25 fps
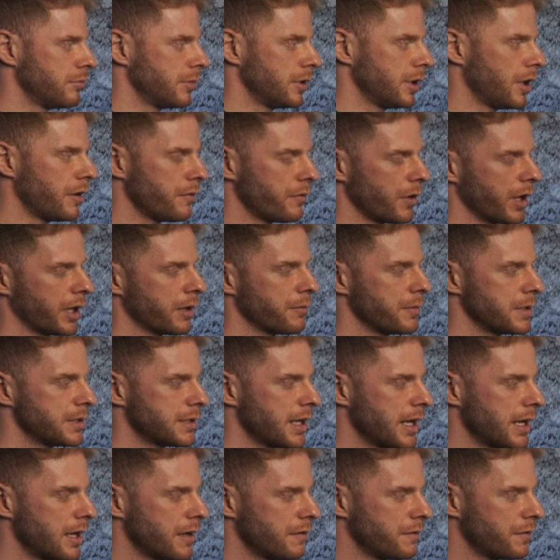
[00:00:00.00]
Love working with
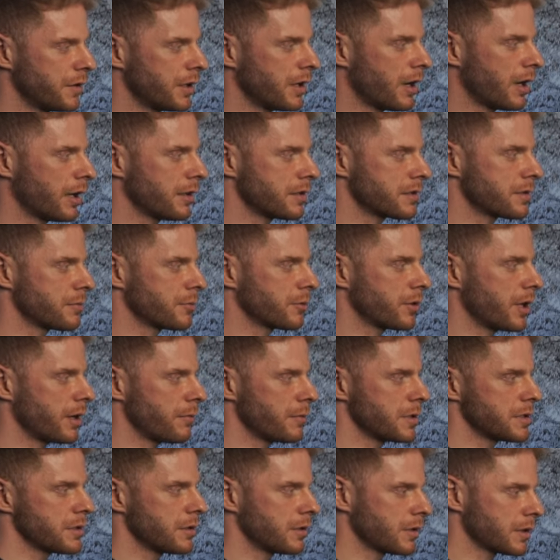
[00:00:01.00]
Dave. We got some great
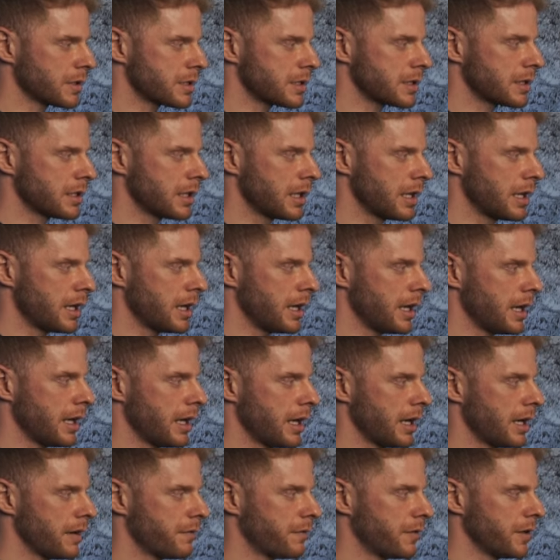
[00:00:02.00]
results
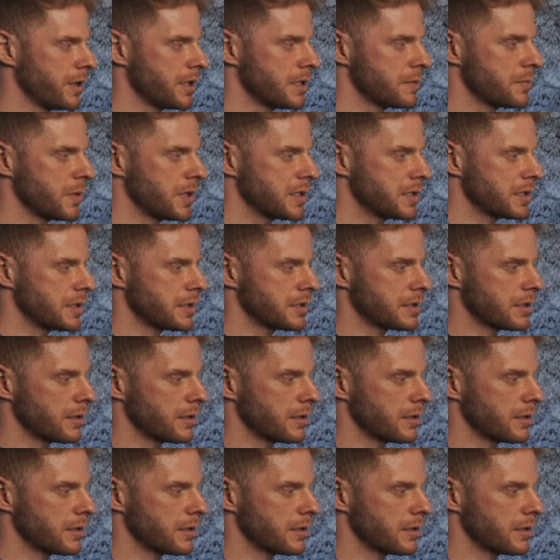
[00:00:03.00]
for his business.